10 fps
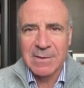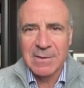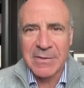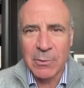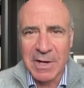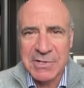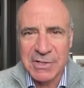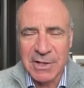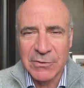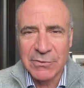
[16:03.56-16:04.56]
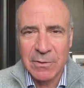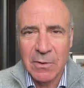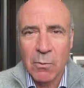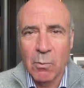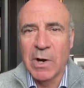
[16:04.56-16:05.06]
Then the question is,
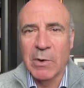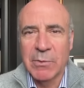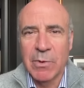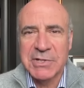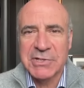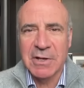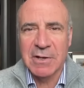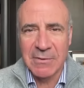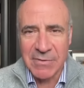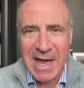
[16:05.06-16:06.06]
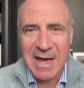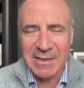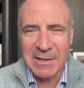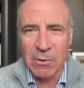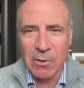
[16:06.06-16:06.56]
where would Russia, if they
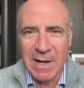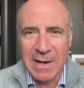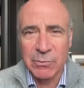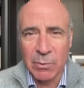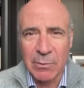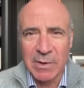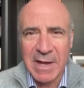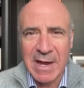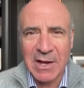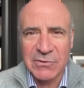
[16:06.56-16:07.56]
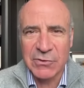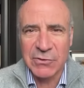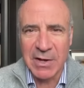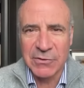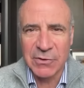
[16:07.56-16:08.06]
had legal claims, where would they
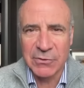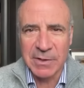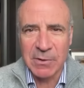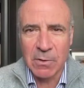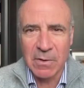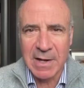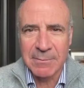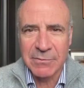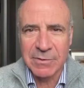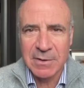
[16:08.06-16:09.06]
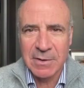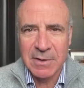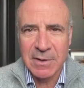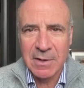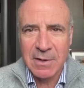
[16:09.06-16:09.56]
exercise those legal claims?
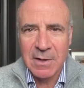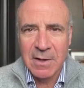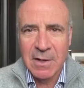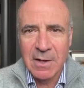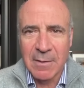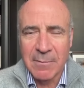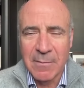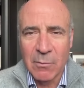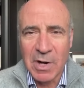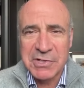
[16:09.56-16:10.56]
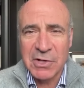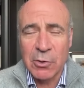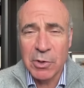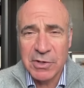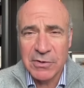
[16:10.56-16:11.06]
Um, Russia
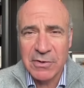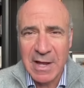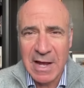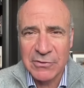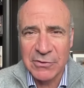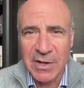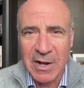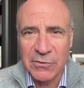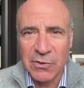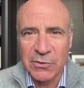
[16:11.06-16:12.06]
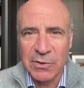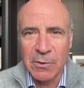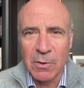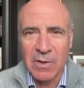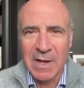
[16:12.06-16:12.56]
couldn't exercise those
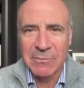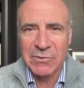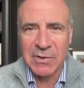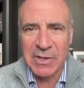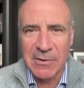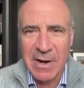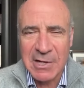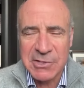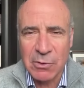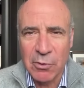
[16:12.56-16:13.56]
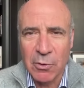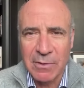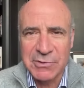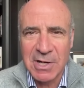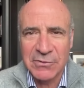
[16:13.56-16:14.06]
legal claims at the International
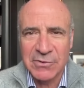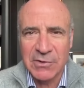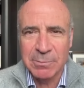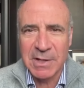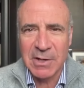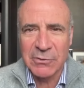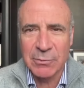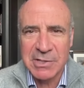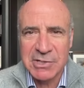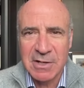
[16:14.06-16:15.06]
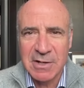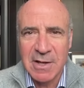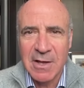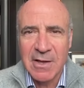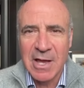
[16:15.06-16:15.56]
Court of Justice because Russia
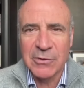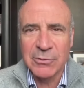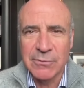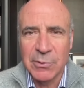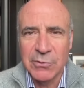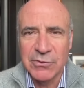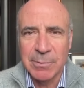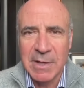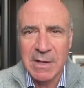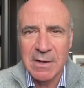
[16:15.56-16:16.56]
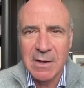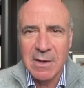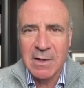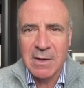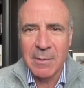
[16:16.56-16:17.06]
has refused to be
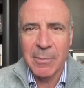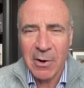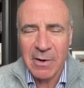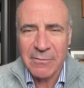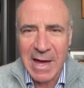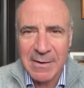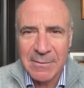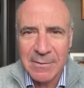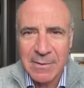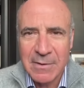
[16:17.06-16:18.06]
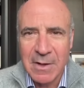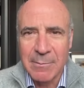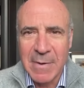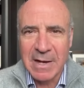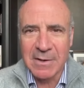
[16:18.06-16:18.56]
a part of that uh,
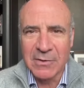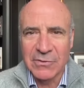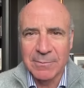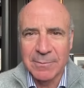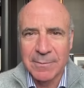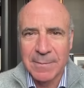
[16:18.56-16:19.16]
mechanism.